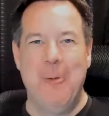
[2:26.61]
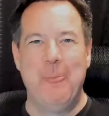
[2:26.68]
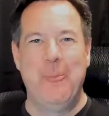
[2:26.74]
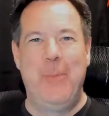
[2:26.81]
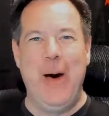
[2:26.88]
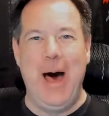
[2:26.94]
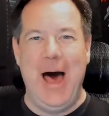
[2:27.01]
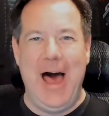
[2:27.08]

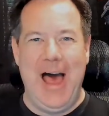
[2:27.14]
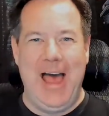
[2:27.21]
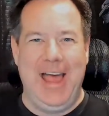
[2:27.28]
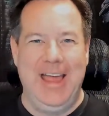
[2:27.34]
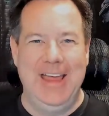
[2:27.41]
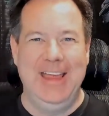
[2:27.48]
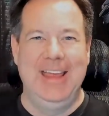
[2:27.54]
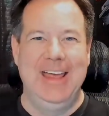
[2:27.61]

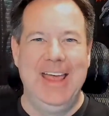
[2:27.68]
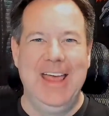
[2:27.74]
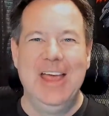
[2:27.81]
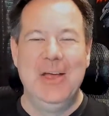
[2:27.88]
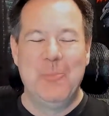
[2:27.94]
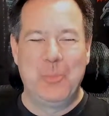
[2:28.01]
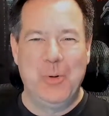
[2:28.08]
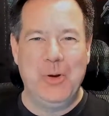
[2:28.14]
by
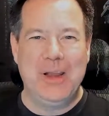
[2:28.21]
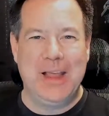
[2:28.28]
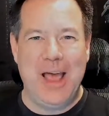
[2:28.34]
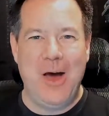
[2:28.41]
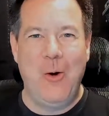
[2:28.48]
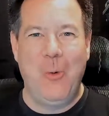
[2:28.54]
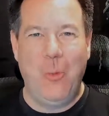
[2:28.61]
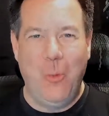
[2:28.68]
putting out